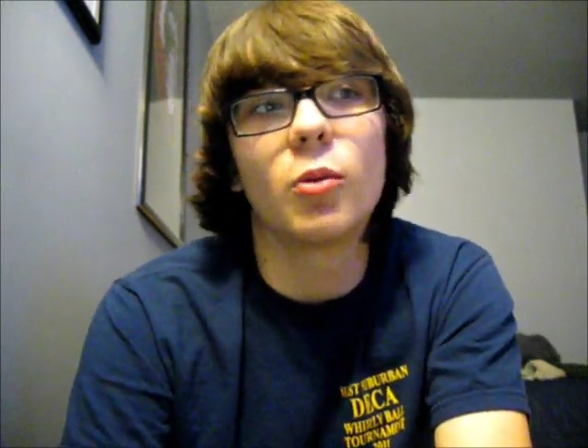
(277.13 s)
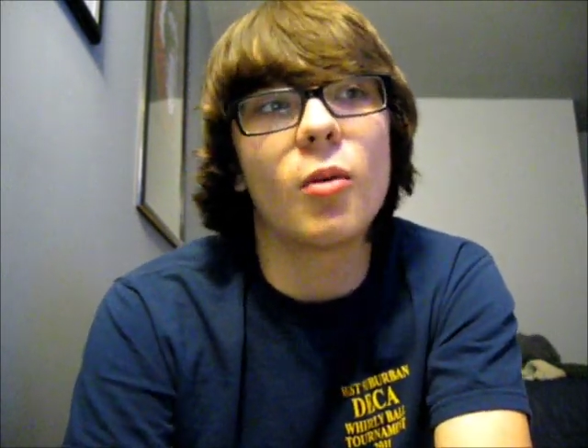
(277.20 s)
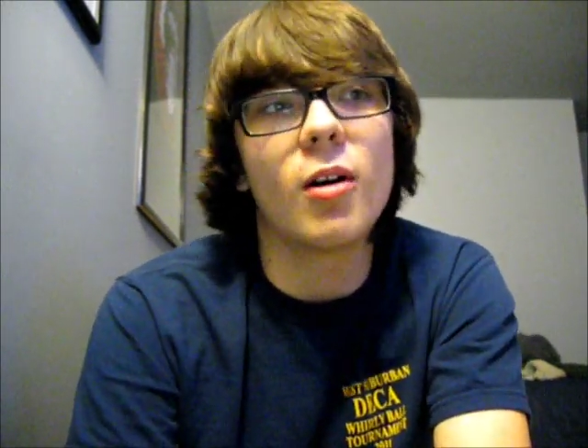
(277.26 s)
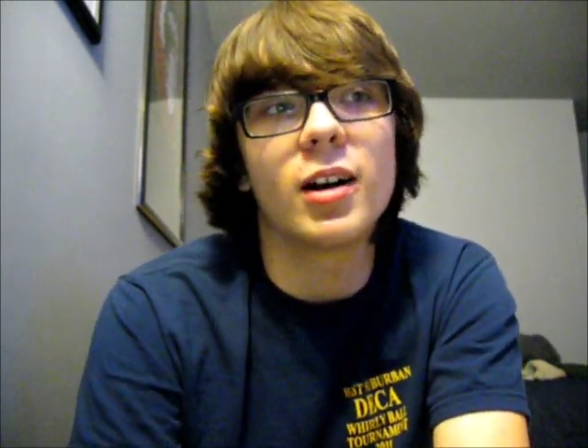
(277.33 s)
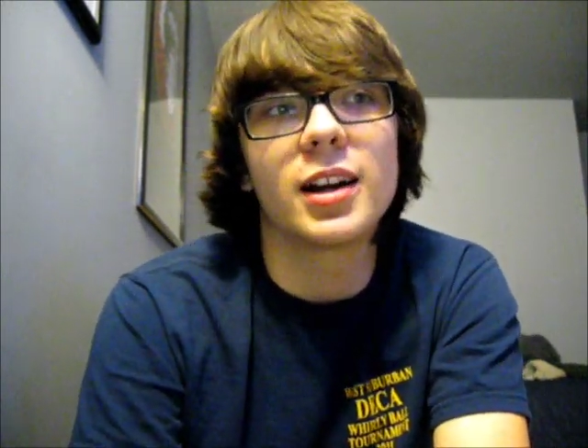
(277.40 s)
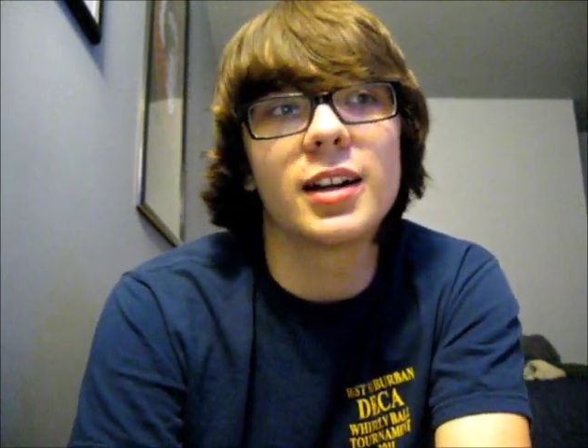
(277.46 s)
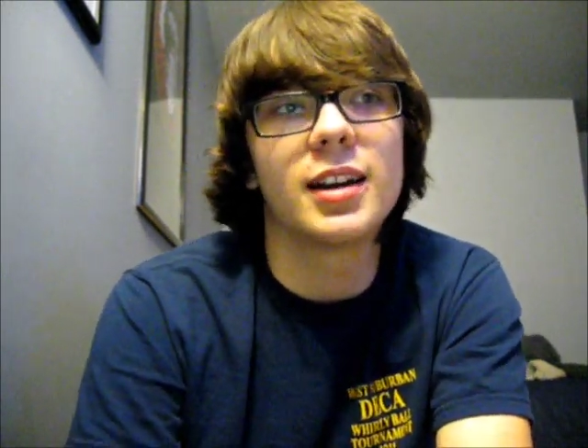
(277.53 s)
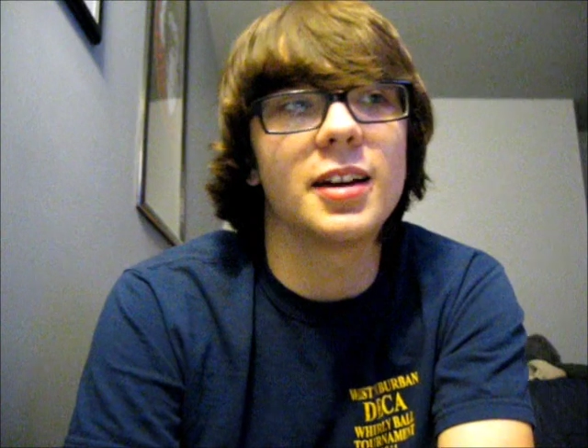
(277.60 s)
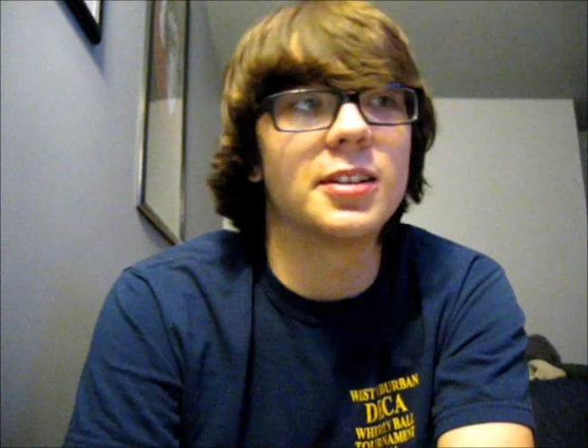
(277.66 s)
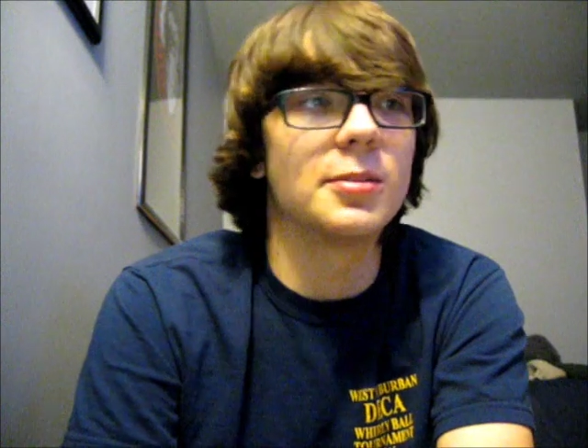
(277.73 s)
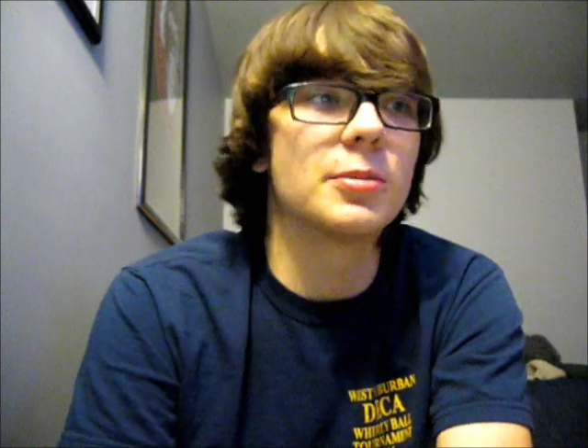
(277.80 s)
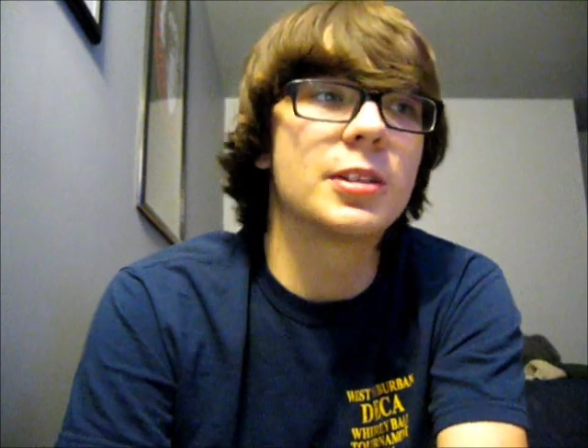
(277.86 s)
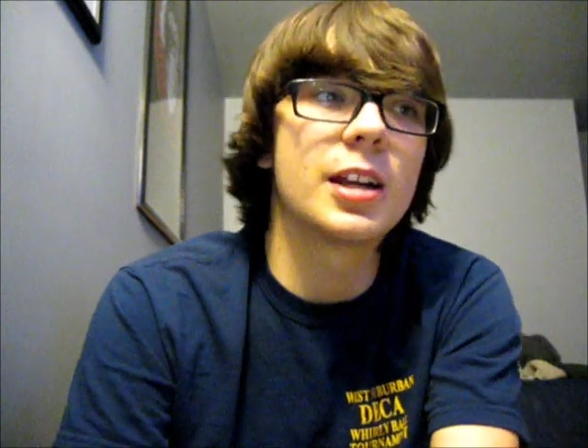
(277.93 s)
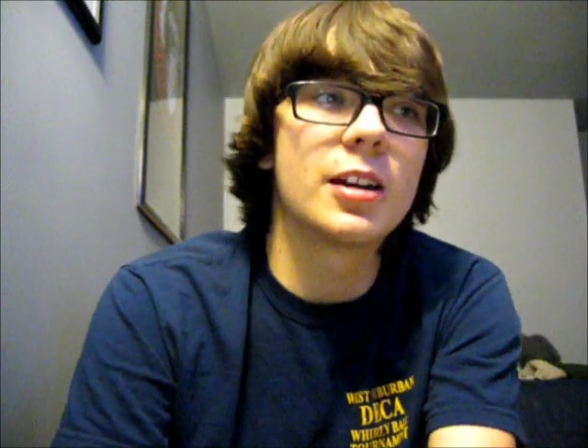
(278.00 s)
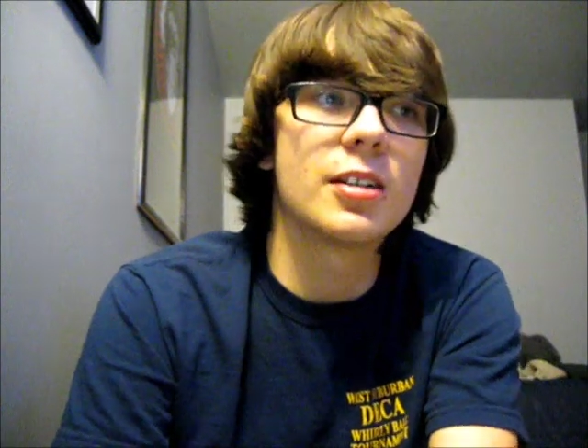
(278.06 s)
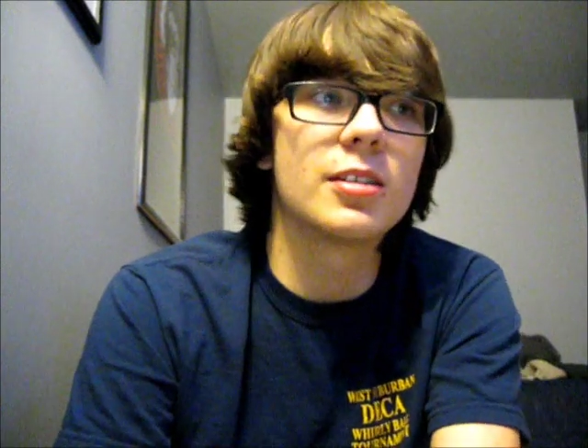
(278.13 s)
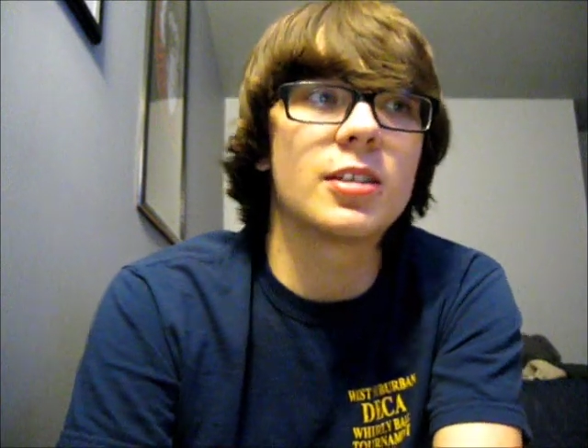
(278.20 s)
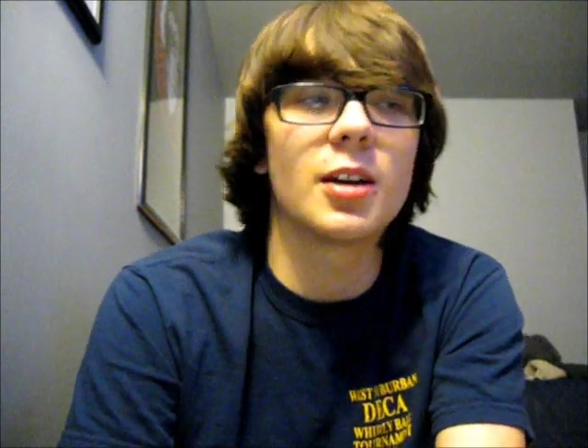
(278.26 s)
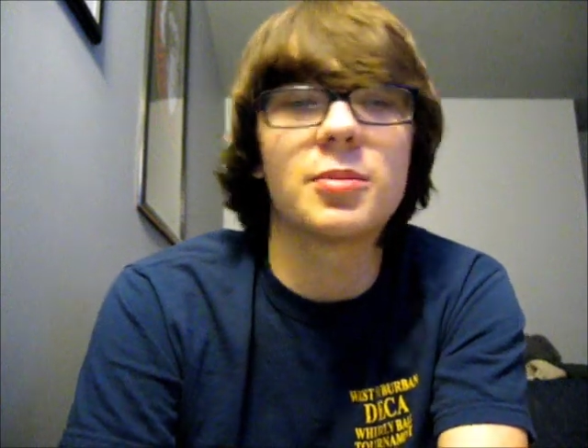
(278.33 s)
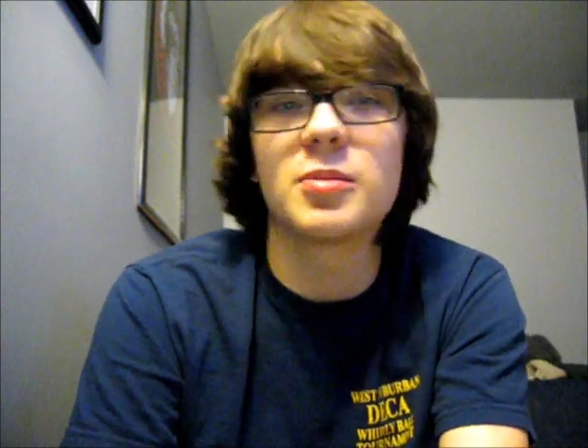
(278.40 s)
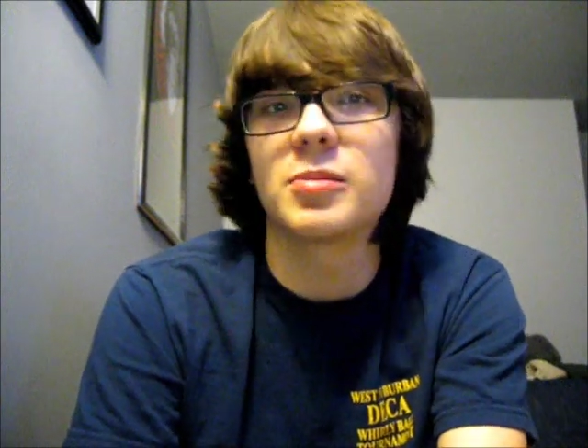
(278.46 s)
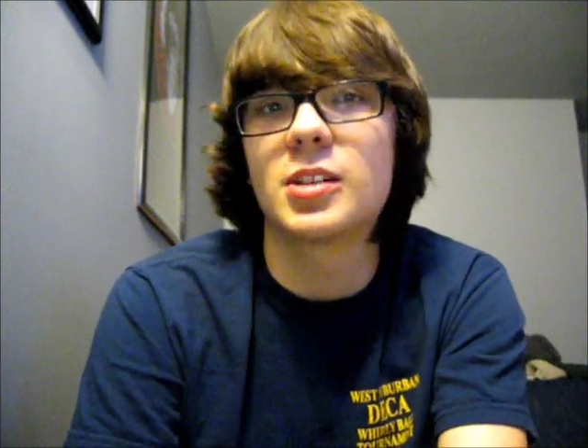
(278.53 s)
walking down some stairs,
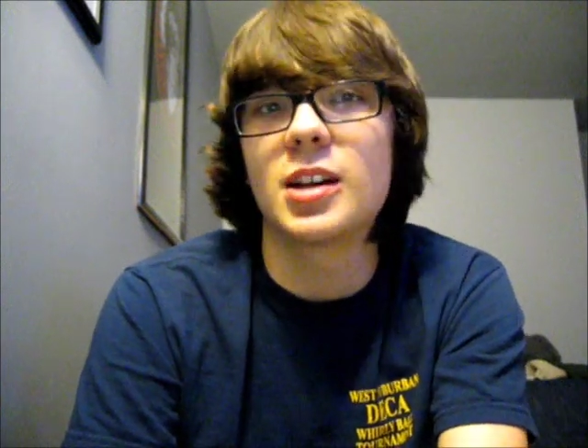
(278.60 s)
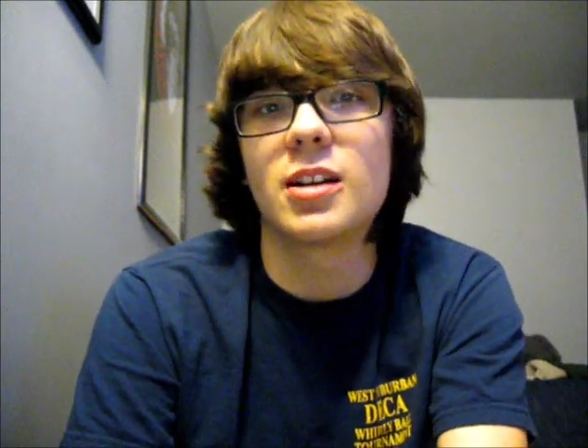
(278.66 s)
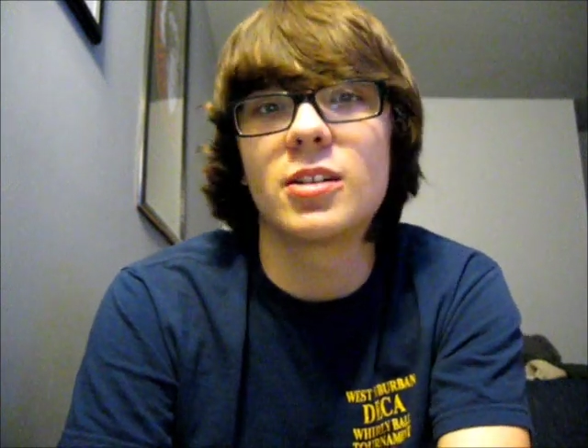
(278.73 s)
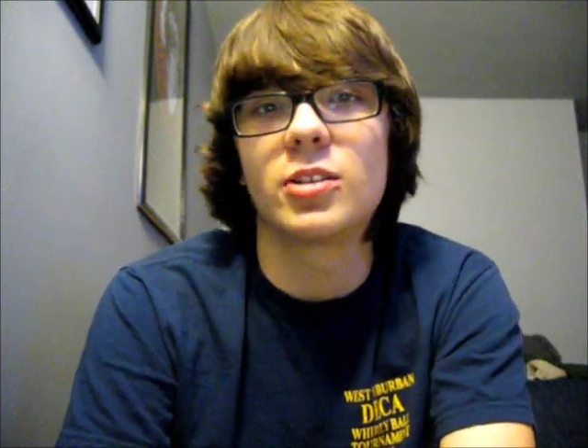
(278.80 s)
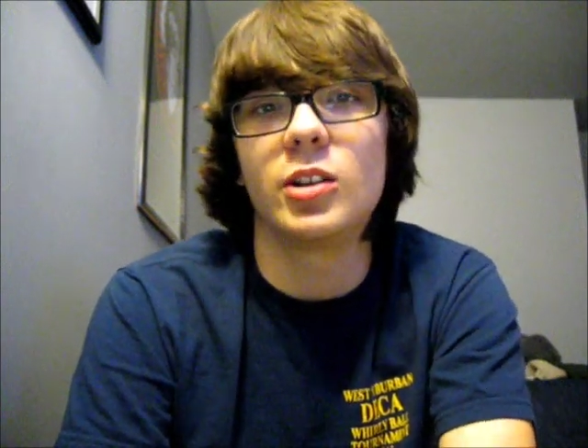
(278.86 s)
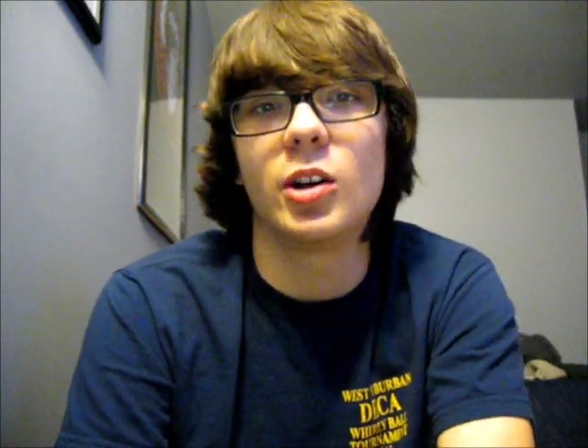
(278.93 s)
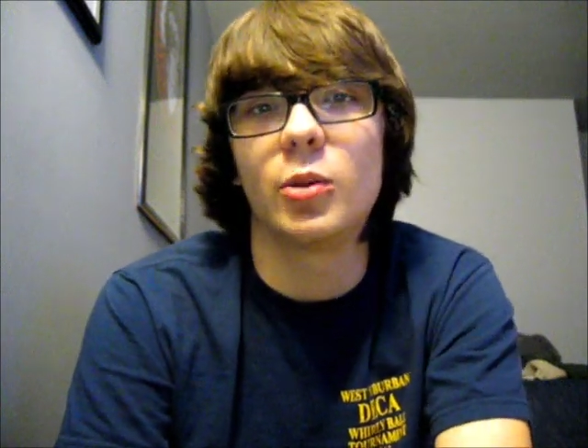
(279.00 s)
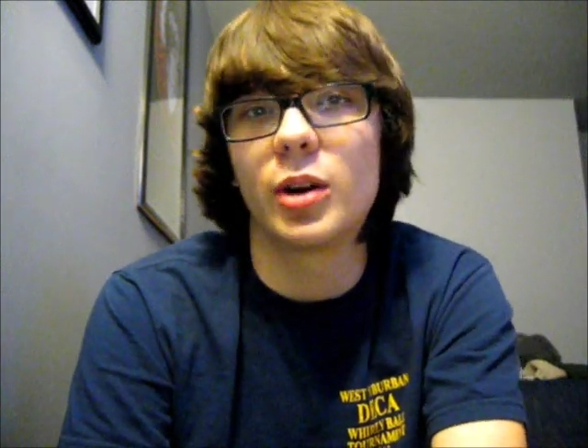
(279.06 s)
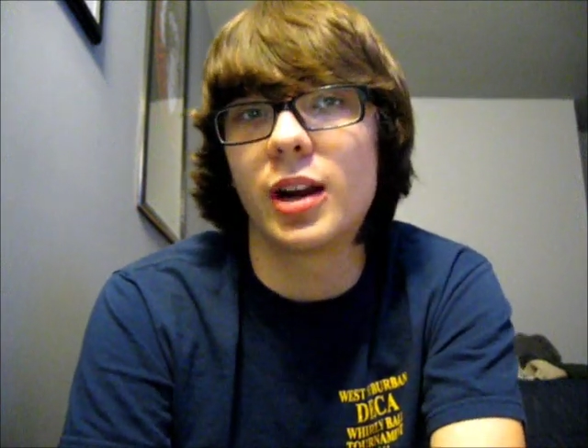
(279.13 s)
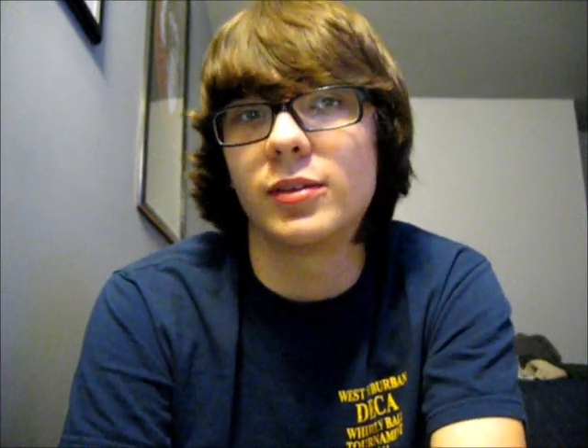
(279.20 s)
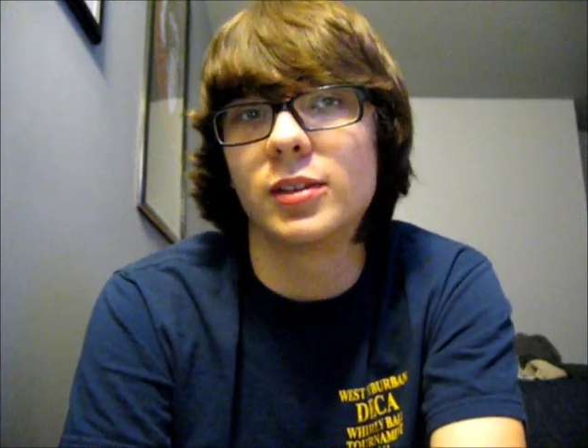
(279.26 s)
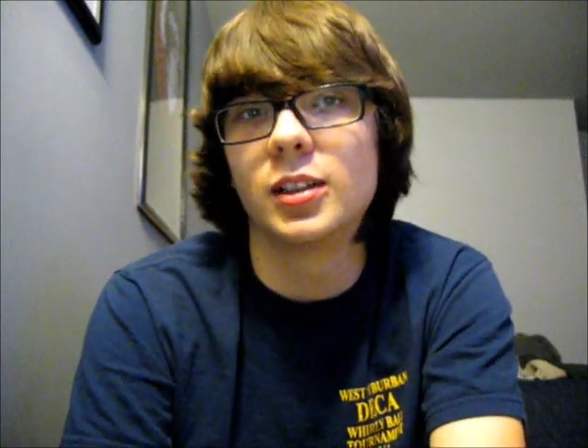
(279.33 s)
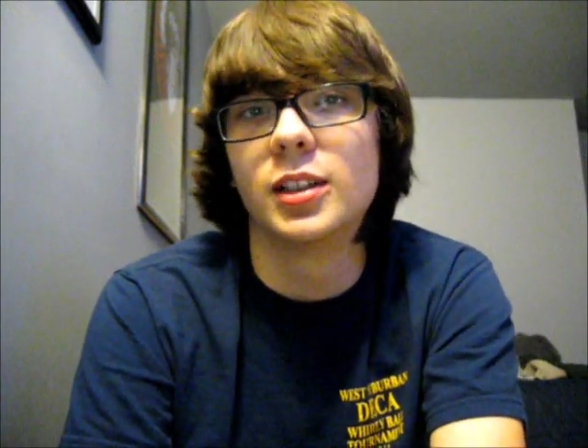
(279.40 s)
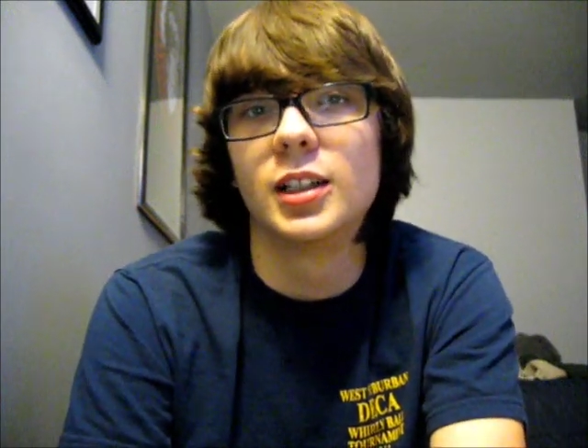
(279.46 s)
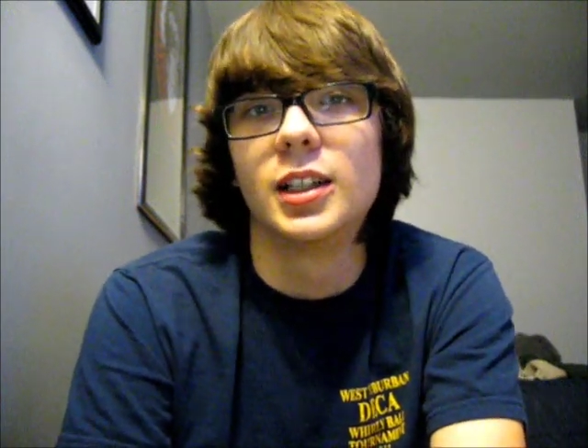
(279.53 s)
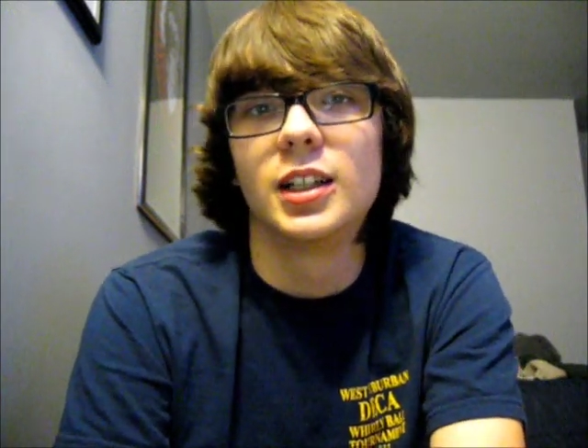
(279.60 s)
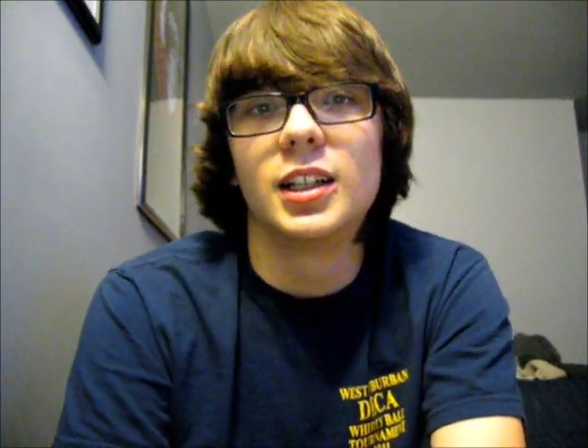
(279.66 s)
up some stairs, you know, whatever.